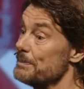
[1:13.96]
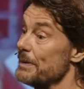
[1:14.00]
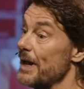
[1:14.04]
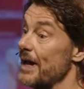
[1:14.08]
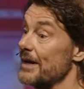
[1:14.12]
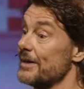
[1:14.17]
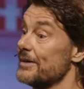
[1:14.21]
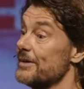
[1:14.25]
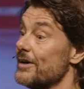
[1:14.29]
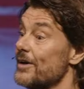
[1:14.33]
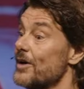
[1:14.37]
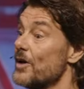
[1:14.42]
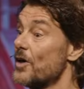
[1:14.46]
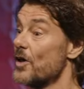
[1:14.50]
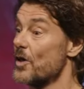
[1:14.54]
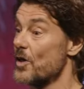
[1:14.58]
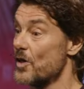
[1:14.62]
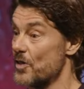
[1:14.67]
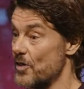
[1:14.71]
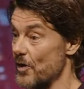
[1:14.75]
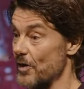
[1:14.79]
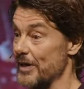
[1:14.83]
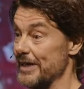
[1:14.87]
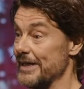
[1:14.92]
that we planted
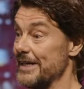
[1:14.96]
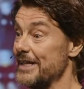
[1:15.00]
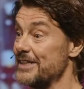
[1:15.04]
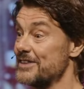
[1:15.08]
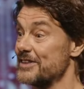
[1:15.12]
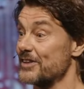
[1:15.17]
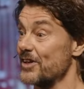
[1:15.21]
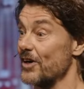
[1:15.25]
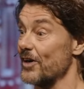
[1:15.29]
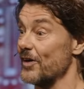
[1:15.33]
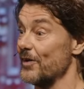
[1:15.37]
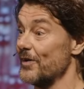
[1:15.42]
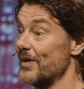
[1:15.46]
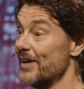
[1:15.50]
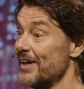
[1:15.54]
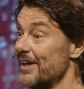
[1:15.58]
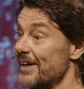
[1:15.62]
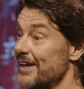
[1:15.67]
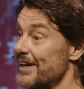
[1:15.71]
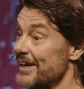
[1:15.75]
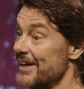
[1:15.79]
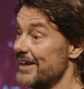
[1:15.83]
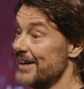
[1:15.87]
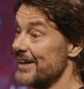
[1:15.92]
thirty years ago
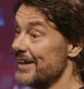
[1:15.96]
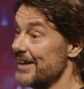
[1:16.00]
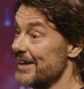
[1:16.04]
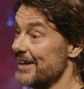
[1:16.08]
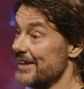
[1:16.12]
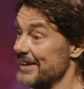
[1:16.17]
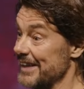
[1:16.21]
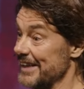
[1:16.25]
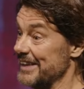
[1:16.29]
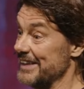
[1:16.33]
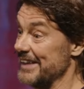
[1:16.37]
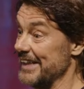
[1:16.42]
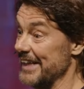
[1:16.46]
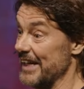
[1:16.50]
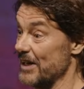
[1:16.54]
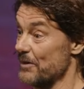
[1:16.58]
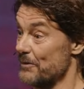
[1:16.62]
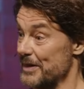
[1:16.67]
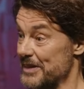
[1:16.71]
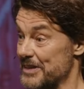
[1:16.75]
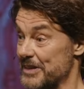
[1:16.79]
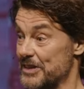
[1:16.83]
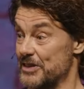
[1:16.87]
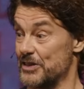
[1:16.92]
this
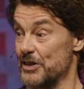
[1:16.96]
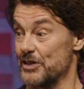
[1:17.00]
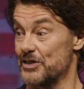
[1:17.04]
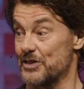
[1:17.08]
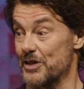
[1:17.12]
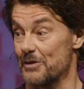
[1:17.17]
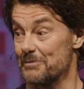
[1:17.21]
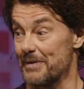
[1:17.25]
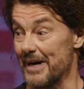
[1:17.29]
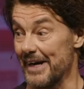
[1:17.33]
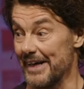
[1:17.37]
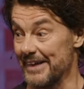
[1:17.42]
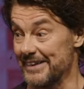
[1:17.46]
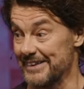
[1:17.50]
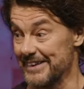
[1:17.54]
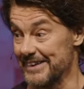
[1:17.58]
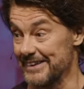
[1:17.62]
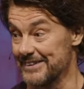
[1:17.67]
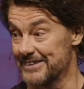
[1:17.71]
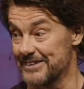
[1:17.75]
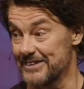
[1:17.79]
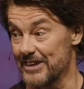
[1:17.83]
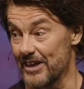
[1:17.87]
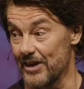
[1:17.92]
year, which is just
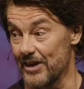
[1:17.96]
amazing.